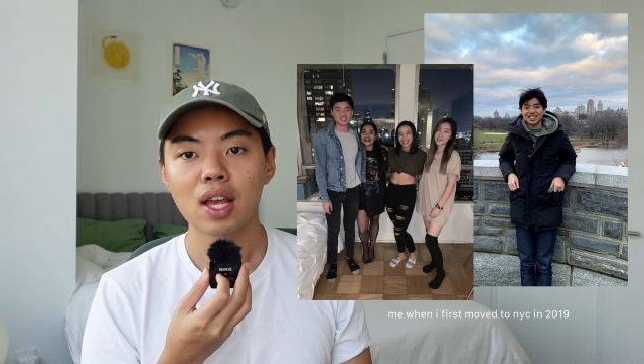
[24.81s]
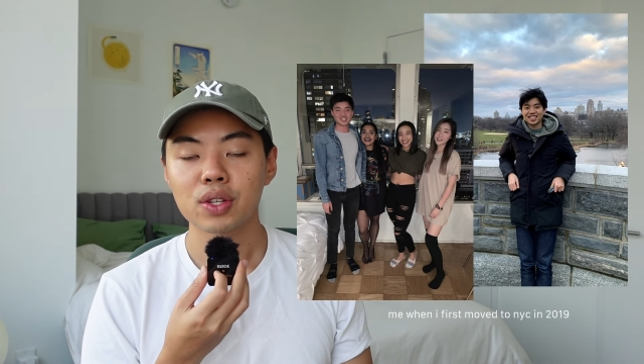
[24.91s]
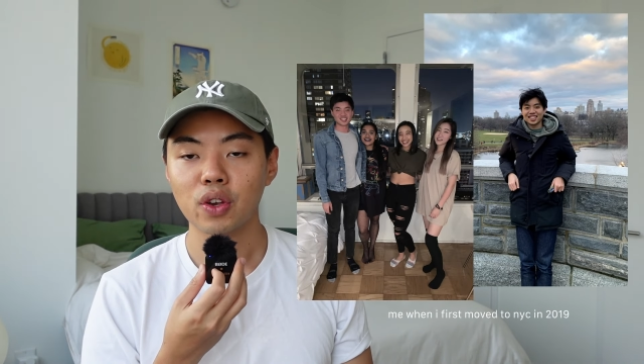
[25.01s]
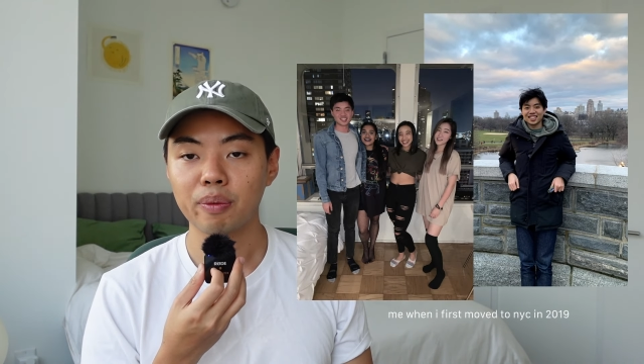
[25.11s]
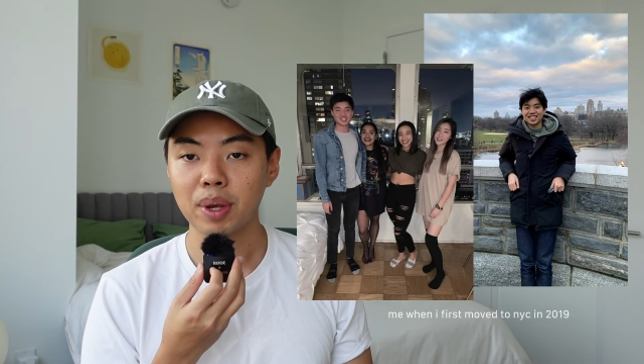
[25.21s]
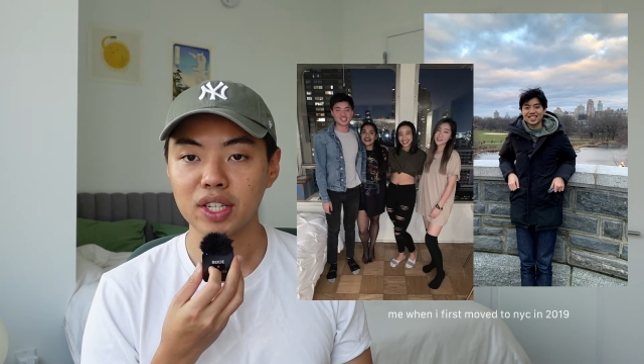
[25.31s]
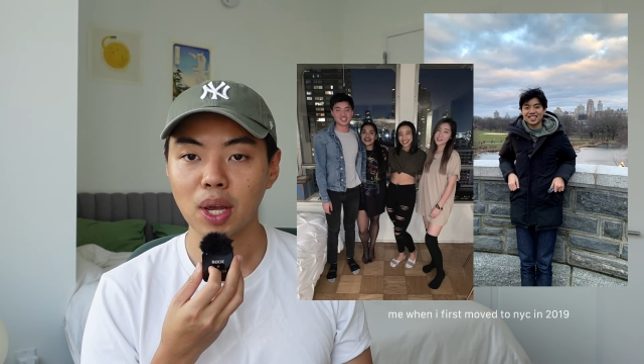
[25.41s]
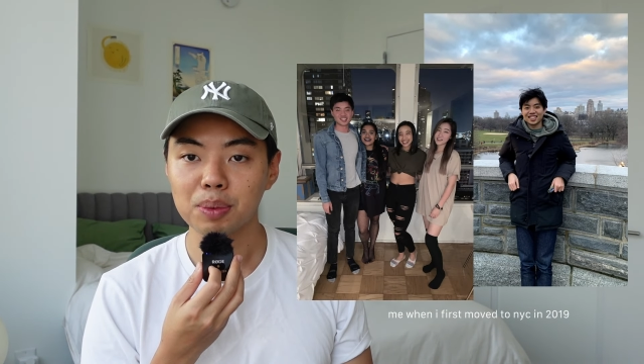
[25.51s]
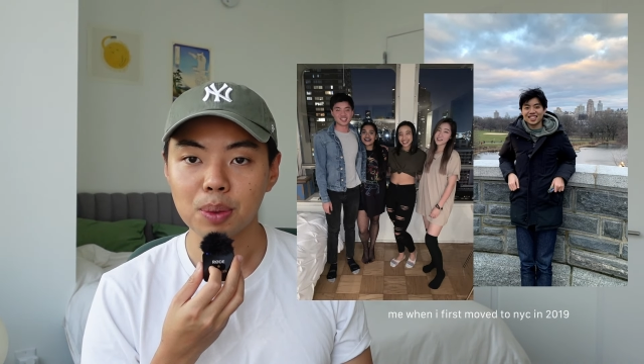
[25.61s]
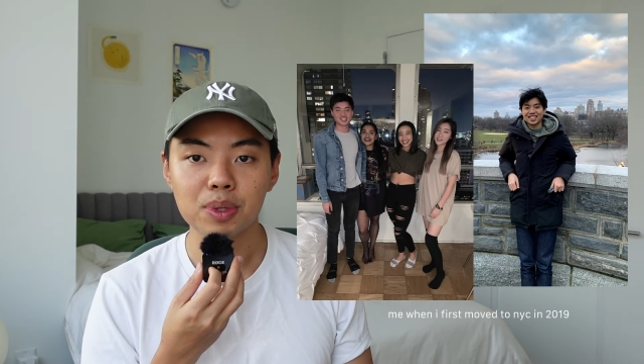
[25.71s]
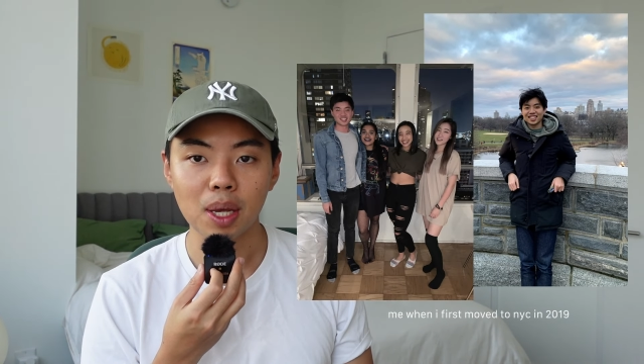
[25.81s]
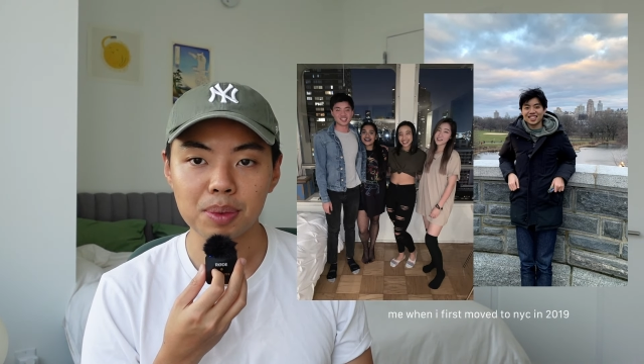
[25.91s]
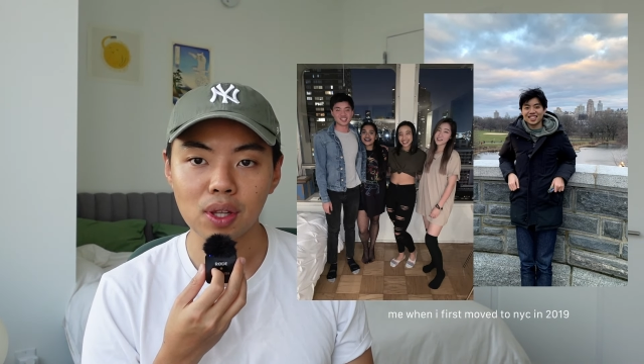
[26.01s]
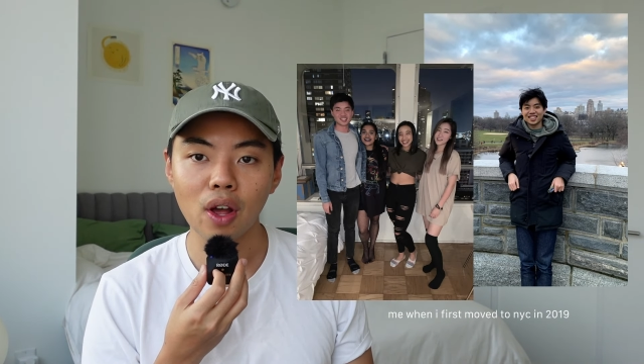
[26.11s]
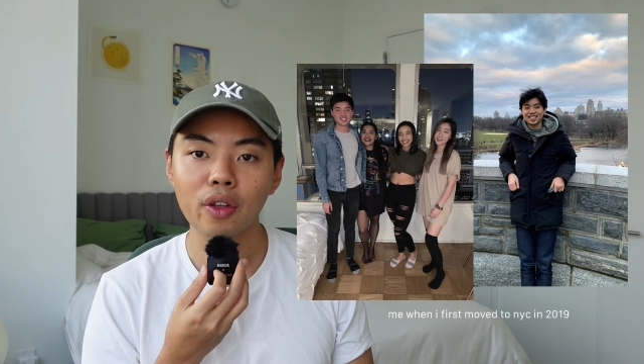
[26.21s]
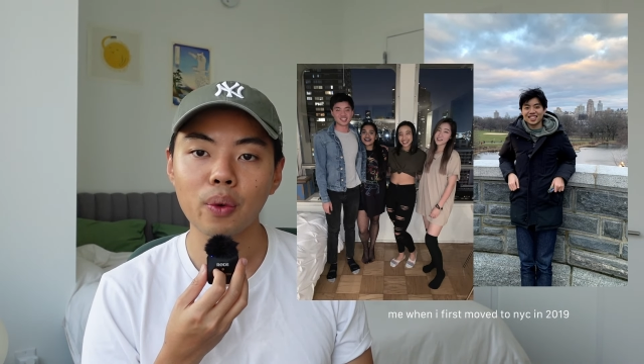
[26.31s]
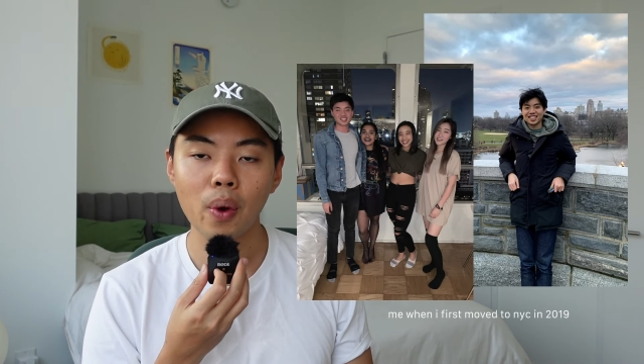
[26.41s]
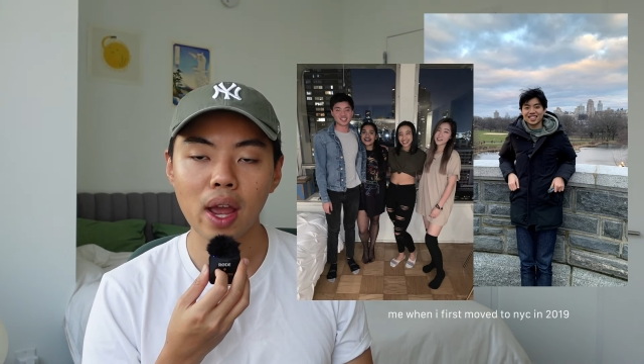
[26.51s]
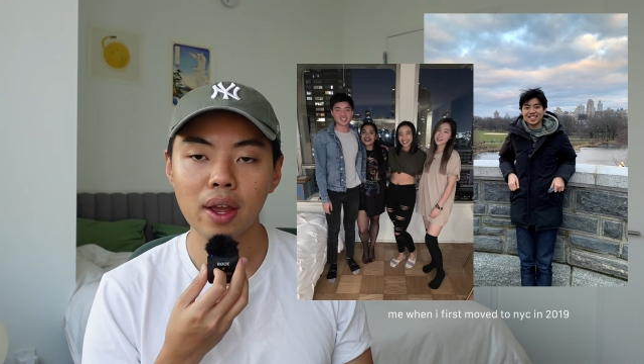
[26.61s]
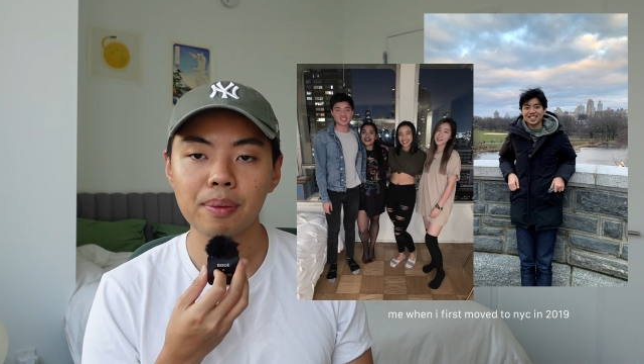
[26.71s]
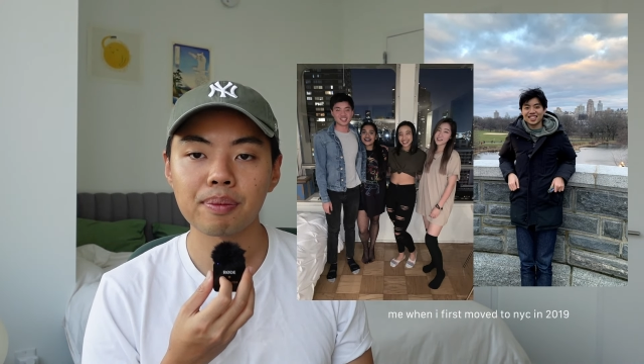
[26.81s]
so I've picked up some tips along the way.